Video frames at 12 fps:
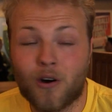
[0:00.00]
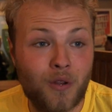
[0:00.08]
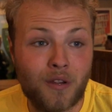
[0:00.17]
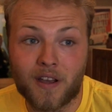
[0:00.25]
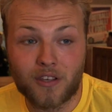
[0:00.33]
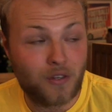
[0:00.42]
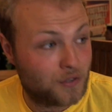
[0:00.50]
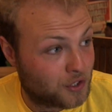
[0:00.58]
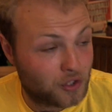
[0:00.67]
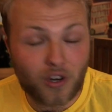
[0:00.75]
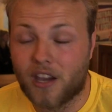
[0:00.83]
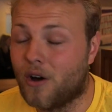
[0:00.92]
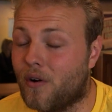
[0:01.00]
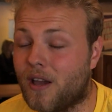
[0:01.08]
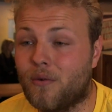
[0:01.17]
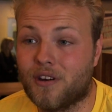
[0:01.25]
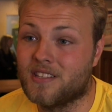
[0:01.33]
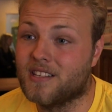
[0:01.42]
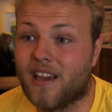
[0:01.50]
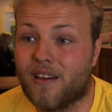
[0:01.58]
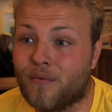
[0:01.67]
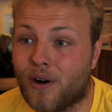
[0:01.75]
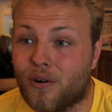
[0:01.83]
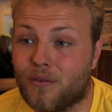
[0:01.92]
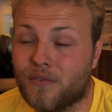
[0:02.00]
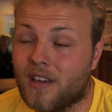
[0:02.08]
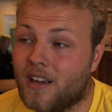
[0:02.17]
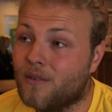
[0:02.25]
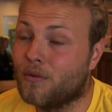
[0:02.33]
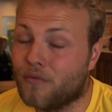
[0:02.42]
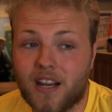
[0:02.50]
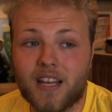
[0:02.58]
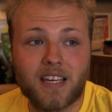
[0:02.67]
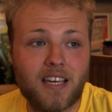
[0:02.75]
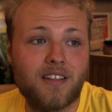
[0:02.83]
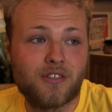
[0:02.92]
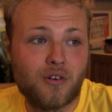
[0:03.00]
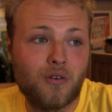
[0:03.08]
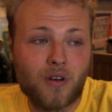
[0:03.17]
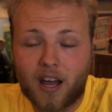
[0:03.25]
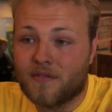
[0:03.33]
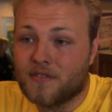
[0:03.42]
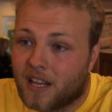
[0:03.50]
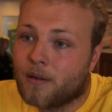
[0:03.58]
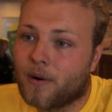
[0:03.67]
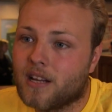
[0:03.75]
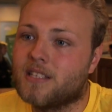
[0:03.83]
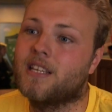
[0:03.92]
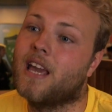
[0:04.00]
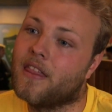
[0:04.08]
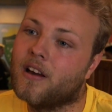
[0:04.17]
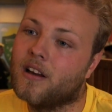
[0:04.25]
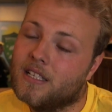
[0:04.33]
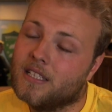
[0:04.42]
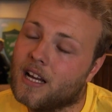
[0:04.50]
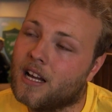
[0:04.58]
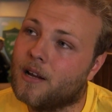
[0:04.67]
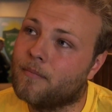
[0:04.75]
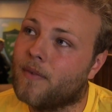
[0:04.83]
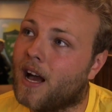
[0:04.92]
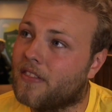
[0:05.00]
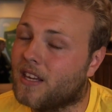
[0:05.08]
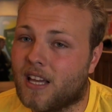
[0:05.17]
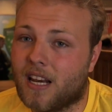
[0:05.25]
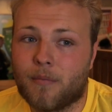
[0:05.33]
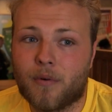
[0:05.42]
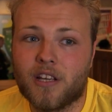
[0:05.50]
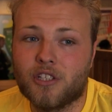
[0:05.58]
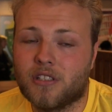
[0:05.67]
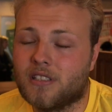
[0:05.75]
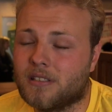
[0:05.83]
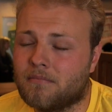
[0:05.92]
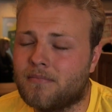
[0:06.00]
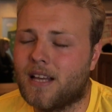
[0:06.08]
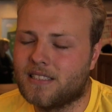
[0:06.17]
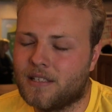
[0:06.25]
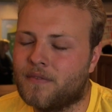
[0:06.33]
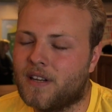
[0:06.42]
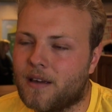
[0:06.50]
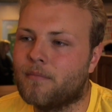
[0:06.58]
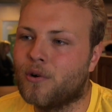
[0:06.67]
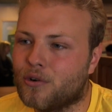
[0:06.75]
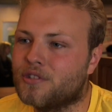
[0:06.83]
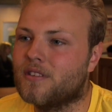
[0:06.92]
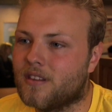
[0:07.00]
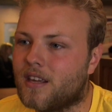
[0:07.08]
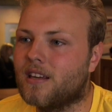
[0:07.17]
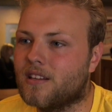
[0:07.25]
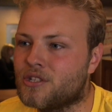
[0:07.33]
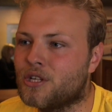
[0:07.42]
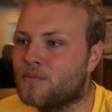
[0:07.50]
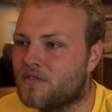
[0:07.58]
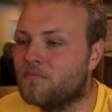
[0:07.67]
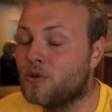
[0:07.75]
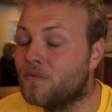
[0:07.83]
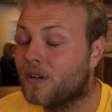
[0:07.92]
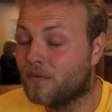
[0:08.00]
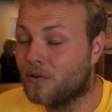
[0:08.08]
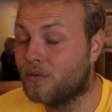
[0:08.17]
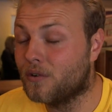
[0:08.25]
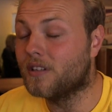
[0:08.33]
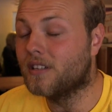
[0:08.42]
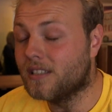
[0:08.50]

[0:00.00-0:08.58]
All the venues straight away wanted to get involved. We're really keen to all kind of celebrate together. I think collaboration is a massively important thing in terms of moving forward.